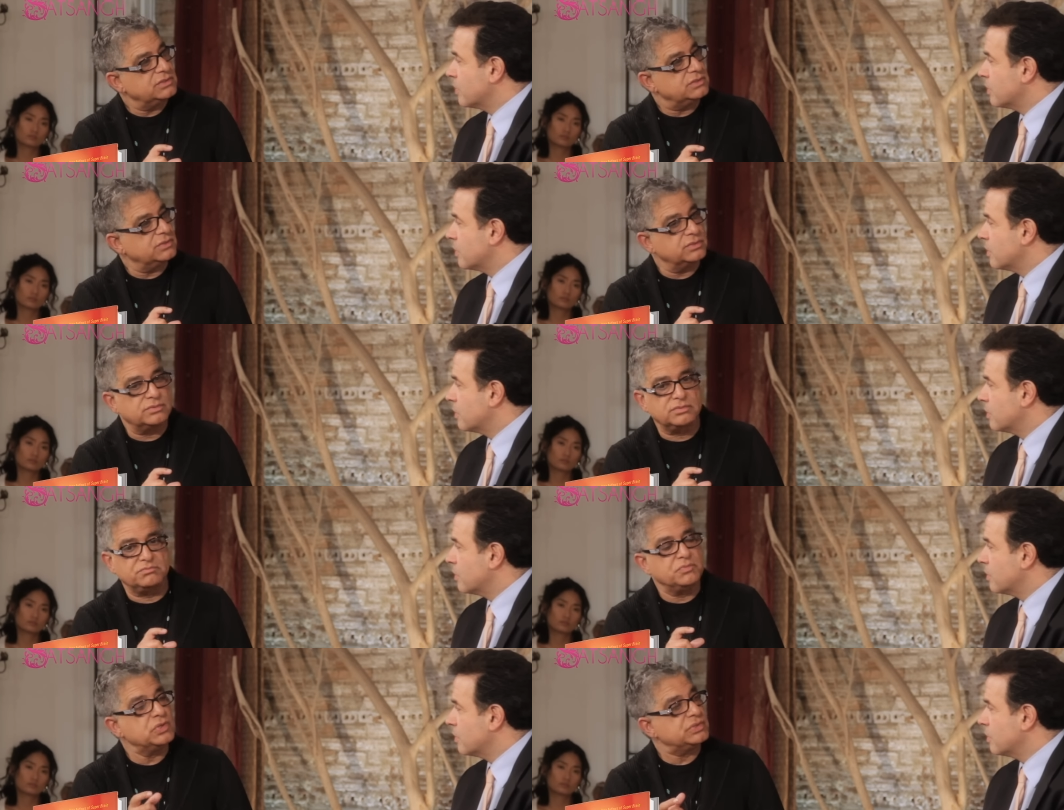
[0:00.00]
Speaker 1: to
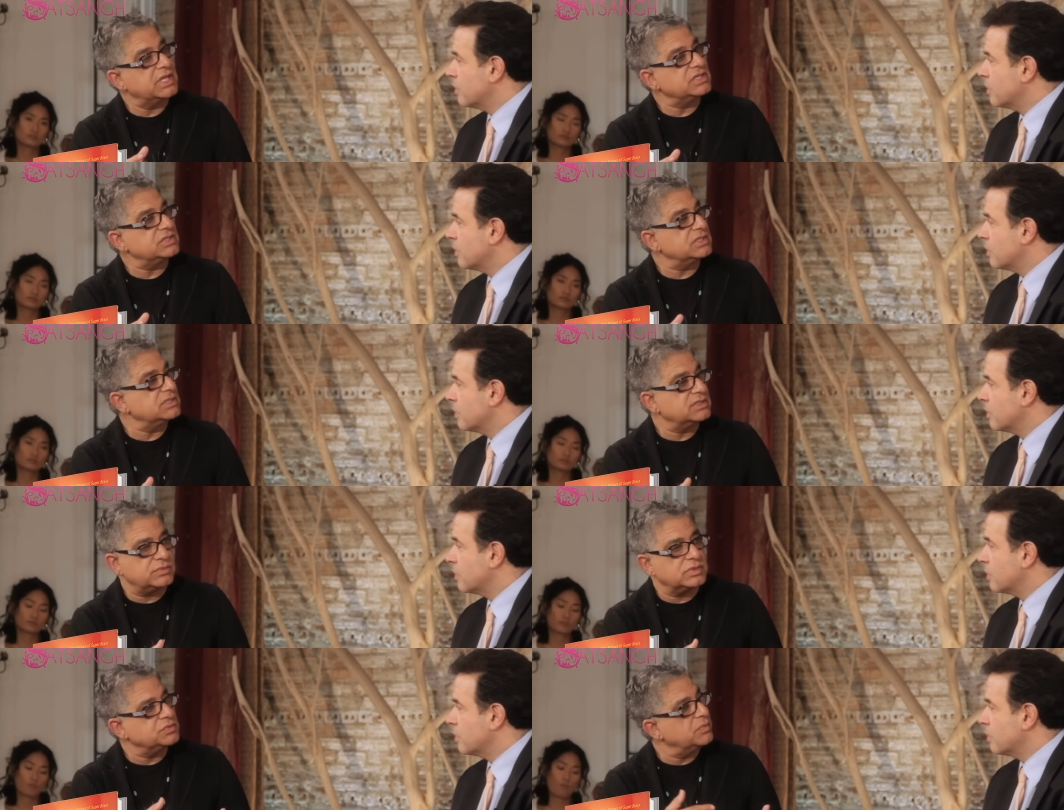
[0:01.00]
mutations
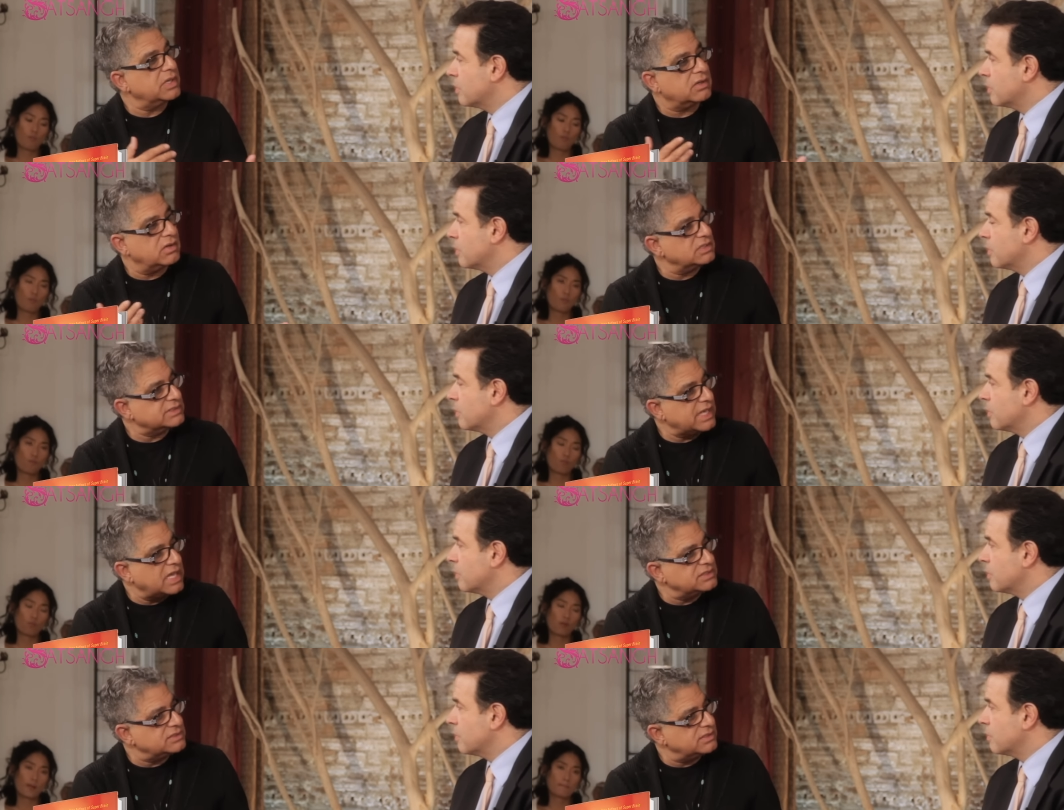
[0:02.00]
which may cause
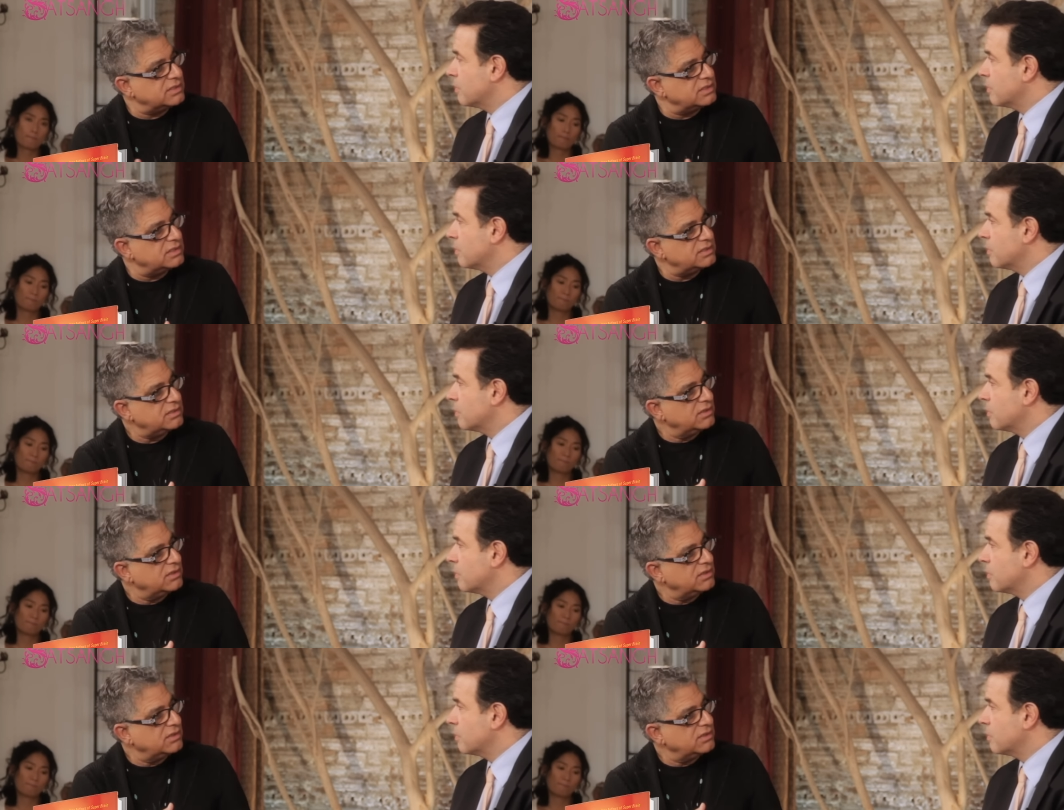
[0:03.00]
cancer